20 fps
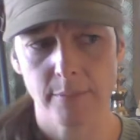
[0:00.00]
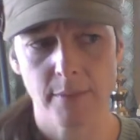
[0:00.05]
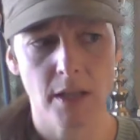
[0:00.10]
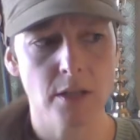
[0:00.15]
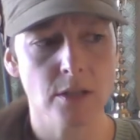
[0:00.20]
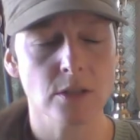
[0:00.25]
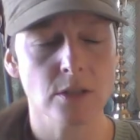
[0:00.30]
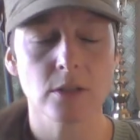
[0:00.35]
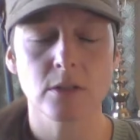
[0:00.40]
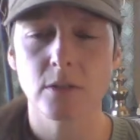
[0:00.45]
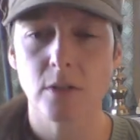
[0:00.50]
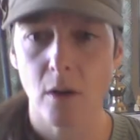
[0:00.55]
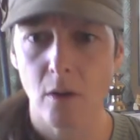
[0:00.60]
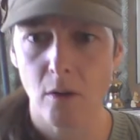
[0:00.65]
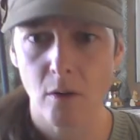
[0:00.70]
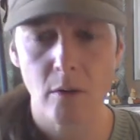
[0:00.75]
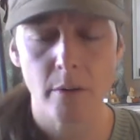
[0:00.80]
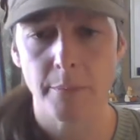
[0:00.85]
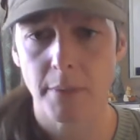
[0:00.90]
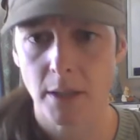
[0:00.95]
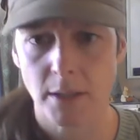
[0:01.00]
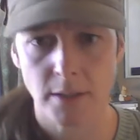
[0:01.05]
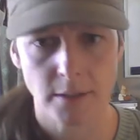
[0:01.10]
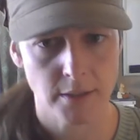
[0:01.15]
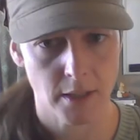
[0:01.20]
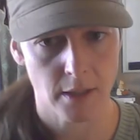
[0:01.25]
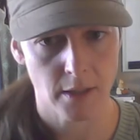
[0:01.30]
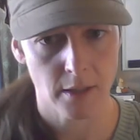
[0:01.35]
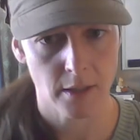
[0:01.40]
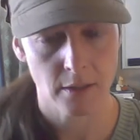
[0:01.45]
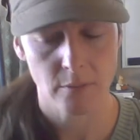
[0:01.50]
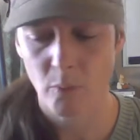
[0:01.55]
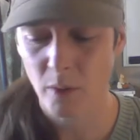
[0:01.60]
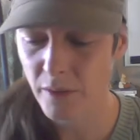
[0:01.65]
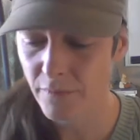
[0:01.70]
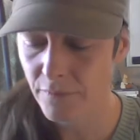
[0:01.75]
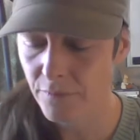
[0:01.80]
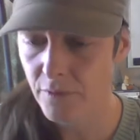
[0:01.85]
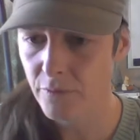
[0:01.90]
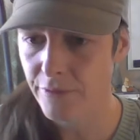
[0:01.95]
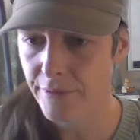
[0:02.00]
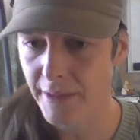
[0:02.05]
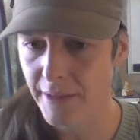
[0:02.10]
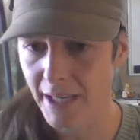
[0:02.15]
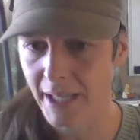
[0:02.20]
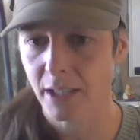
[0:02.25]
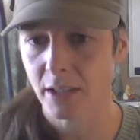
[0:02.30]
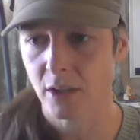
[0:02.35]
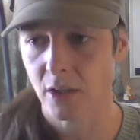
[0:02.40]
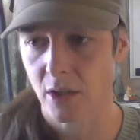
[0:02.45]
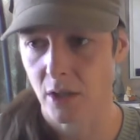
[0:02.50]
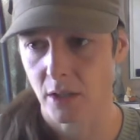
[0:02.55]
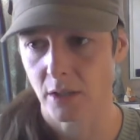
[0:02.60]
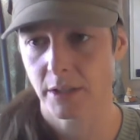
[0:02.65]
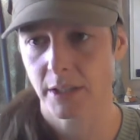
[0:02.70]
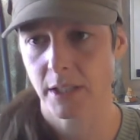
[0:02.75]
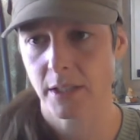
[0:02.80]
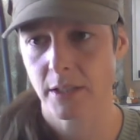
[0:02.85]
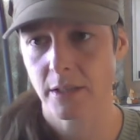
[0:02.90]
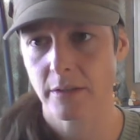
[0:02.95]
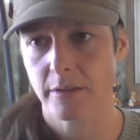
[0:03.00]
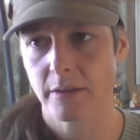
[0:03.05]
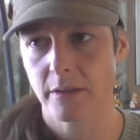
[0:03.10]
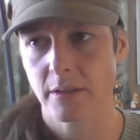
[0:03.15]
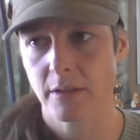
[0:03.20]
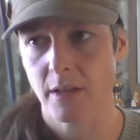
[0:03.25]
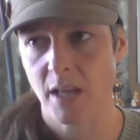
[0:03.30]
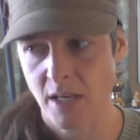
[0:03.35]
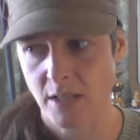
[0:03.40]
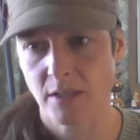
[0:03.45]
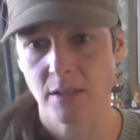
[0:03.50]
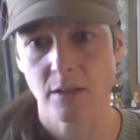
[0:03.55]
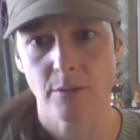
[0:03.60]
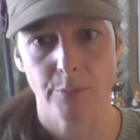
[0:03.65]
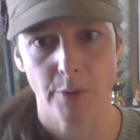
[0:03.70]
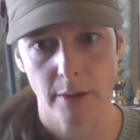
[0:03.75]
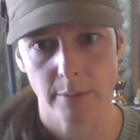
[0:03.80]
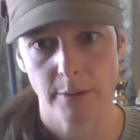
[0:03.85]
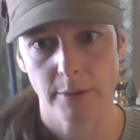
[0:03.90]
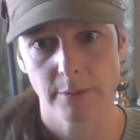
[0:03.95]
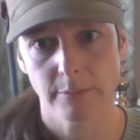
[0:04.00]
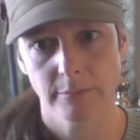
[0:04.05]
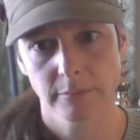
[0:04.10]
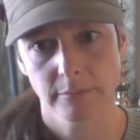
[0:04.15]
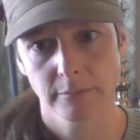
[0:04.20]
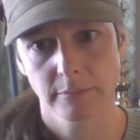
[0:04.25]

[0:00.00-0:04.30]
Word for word: that is so amazing. What if that calling is the problem?